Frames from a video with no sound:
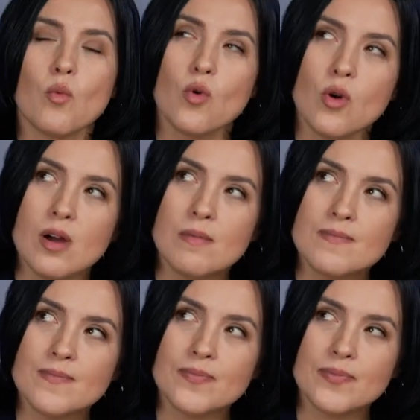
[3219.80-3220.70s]
War,
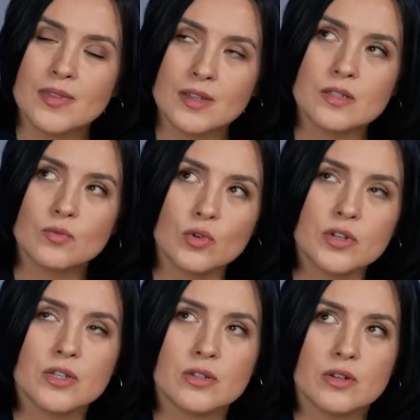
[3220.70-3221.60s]
this war
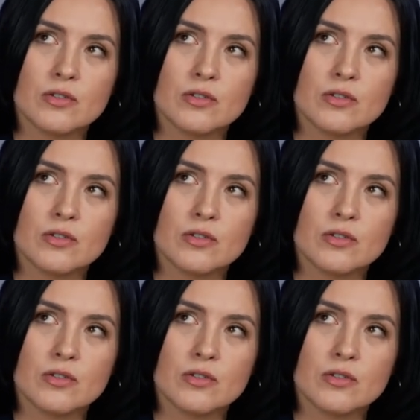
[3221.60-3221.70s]
in